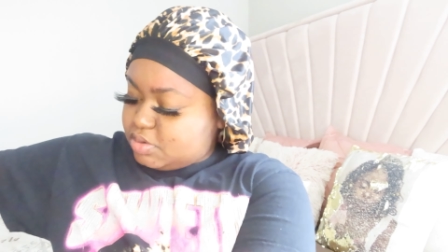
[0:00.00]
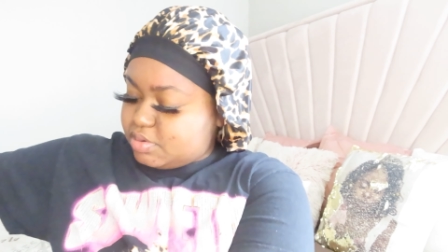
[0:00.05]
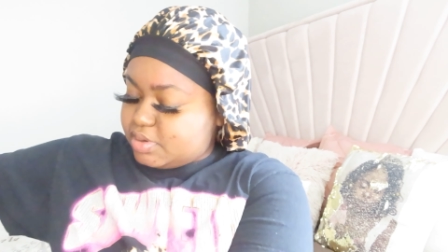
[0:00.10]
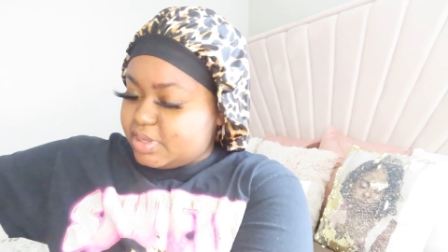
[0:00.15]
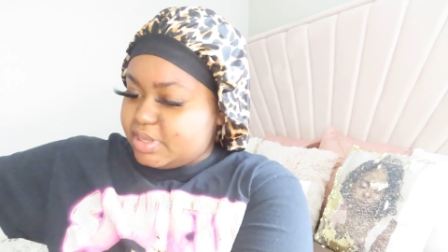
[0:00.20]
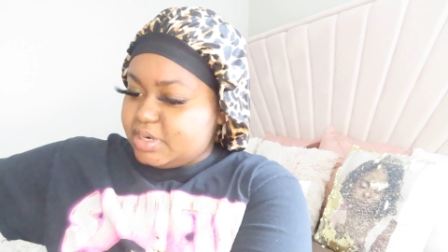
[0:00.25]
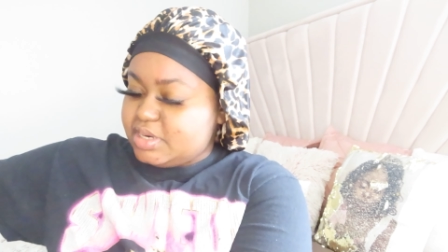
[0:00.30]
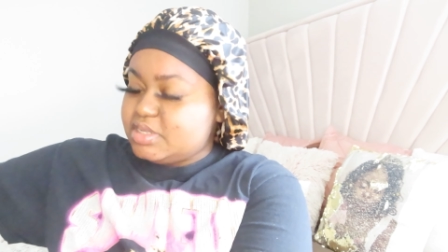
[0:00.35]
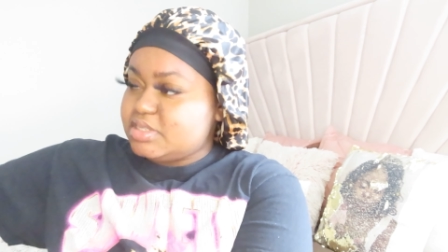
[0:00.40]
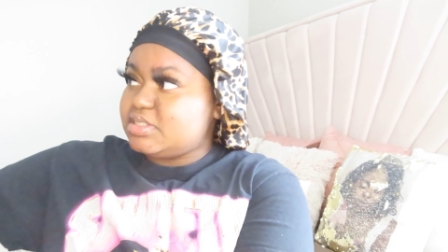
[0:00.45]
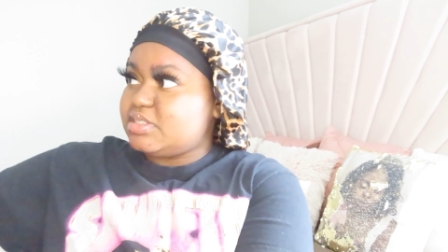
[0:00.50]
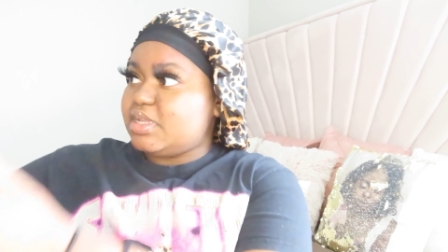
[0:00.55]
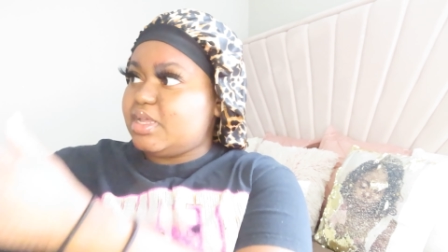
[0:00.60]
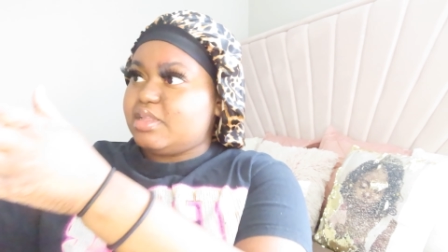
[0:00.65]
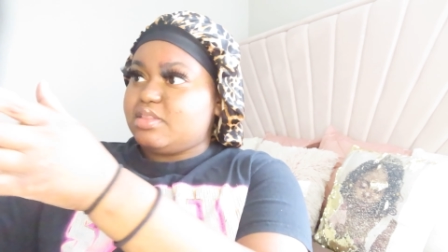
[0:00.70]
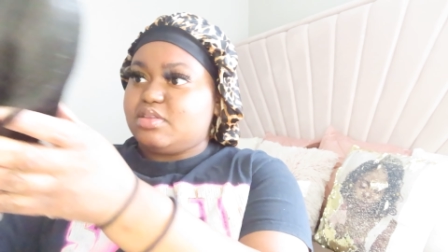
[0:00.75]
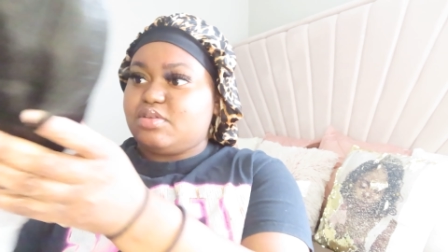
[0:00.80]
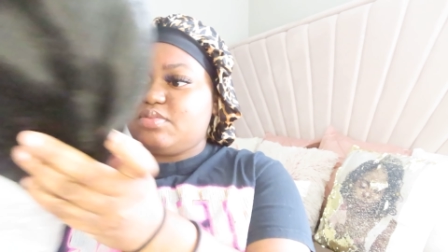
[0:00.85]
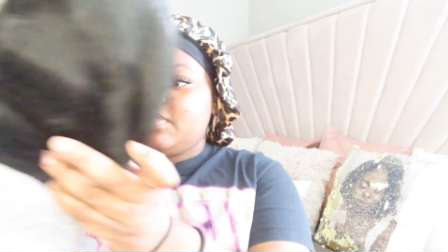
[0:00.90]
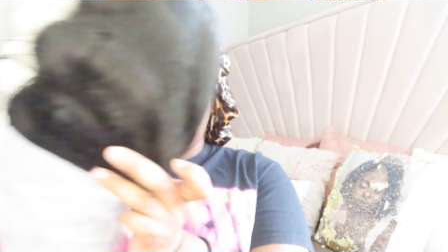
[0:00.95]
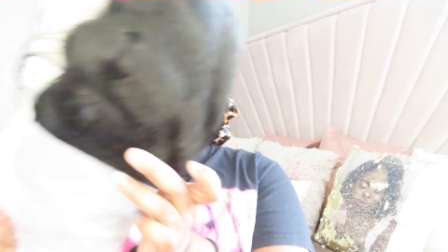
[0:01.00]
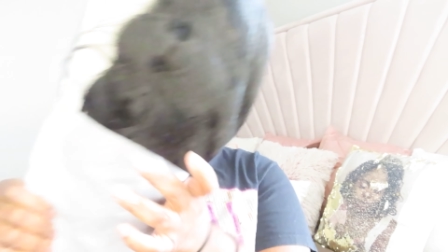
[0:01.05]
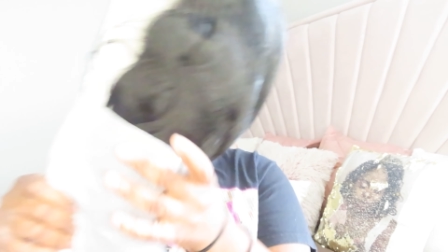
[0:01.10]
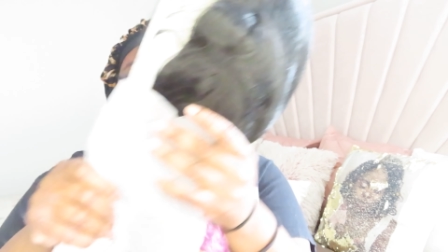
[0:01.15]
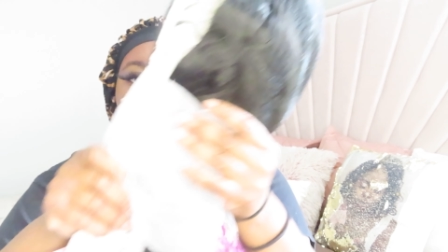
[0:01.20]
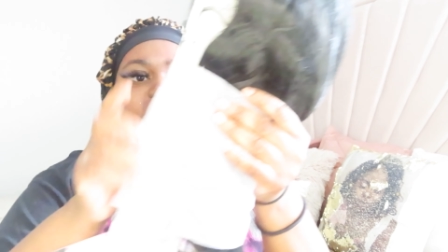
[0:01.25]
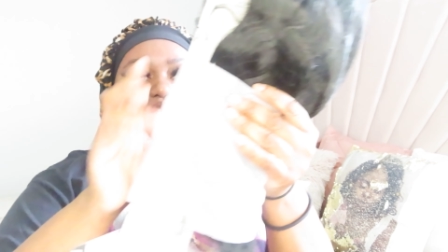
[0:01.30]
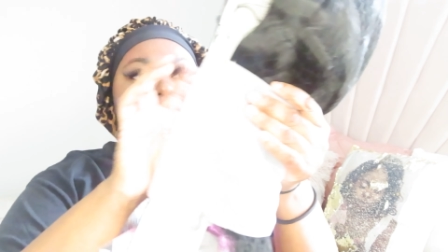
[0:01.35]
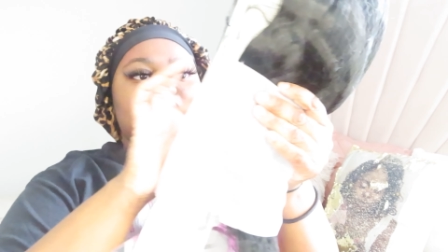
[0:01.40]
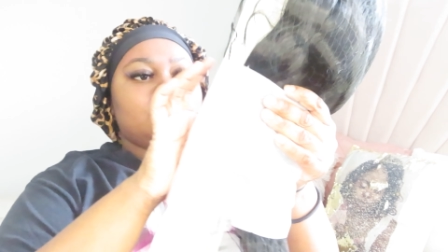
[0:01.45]
Okay, that's out the way.
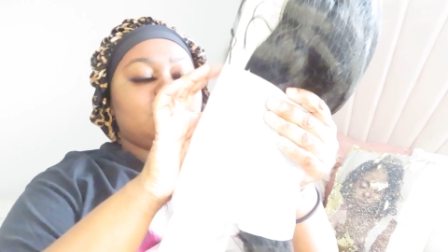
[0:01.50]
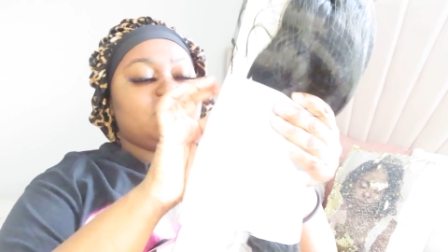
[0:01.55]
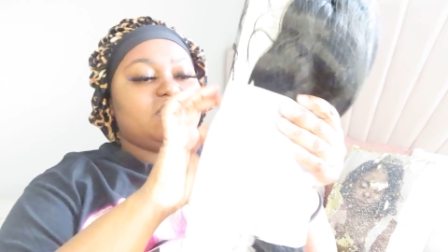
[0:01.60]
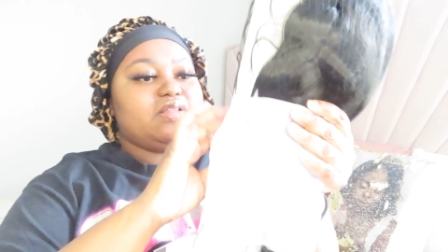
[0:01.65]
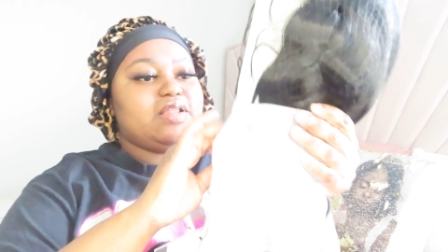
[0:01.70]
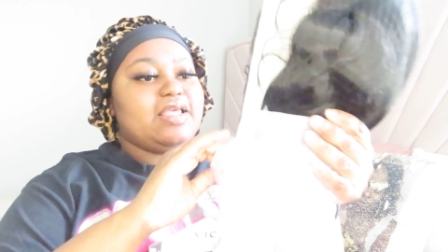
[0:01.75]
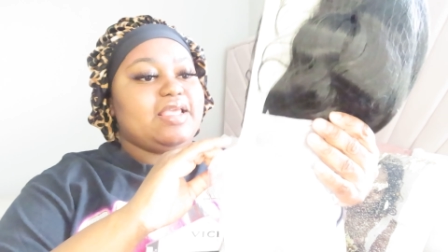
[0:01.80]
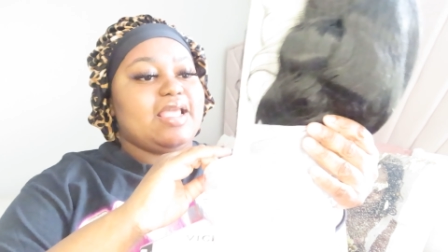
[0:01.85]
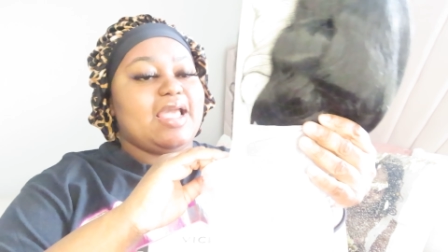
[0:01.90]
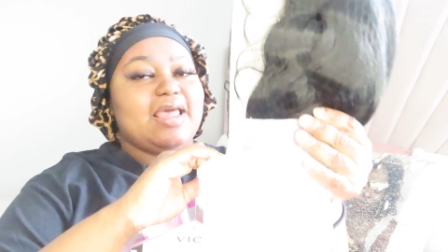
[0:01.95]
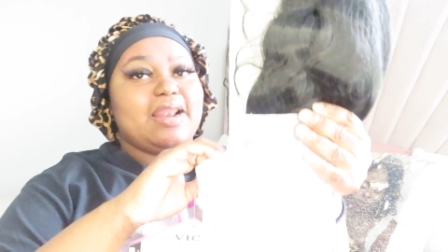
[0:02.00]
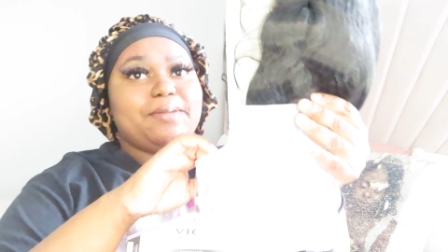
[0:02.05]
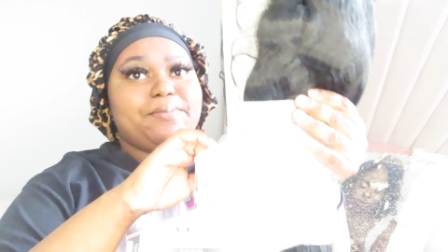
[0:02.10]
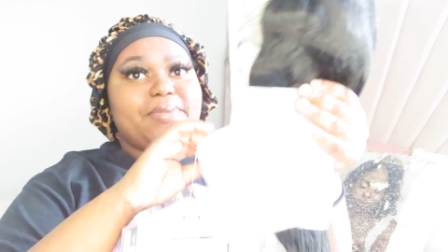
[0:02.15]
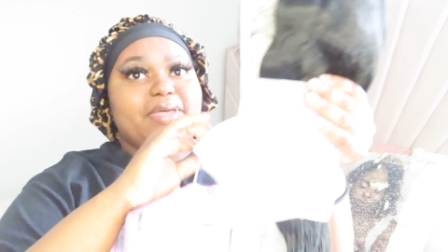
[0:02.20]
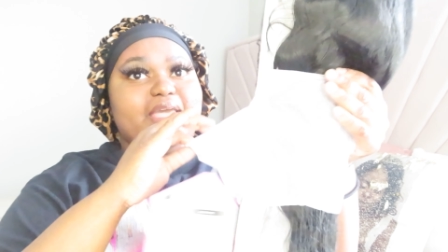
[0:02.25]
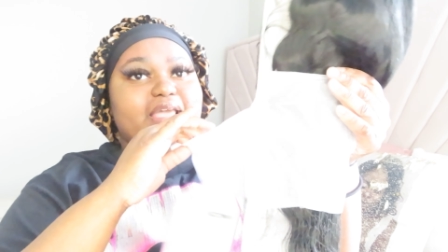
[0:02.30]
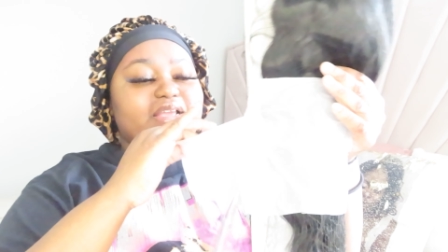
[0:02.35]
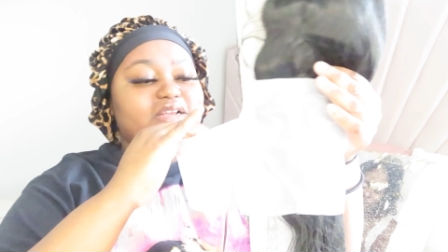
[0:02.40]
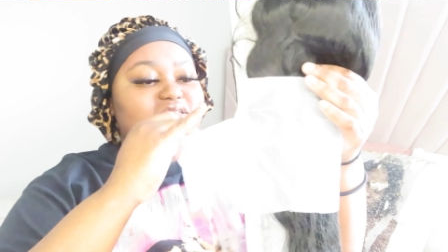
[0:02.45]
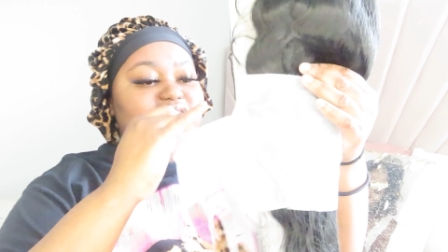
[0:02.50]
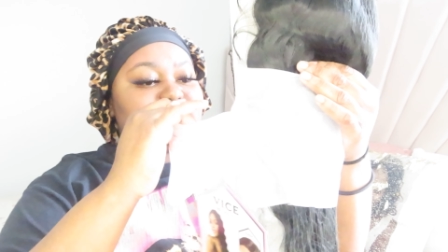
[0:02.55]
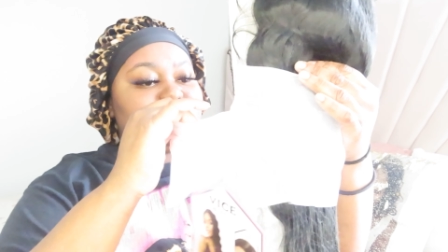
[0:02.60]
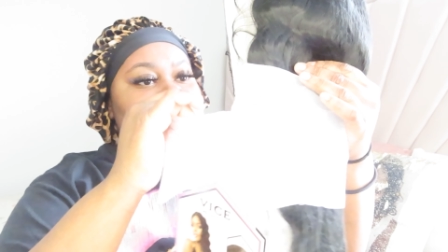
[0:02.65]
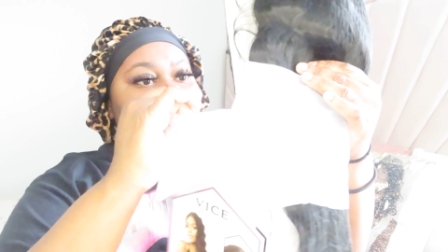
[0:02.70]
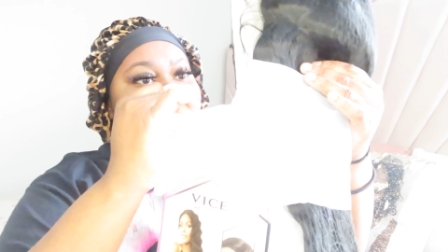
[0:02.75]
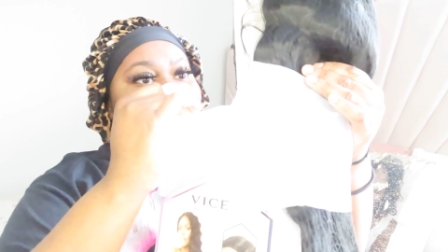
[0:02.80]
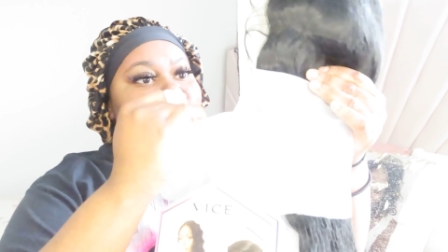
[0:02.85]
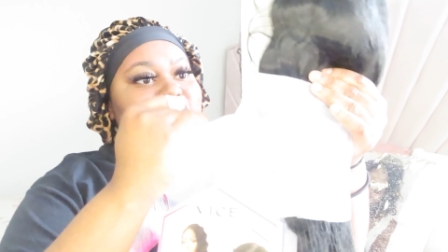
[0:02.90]
They got it packaged so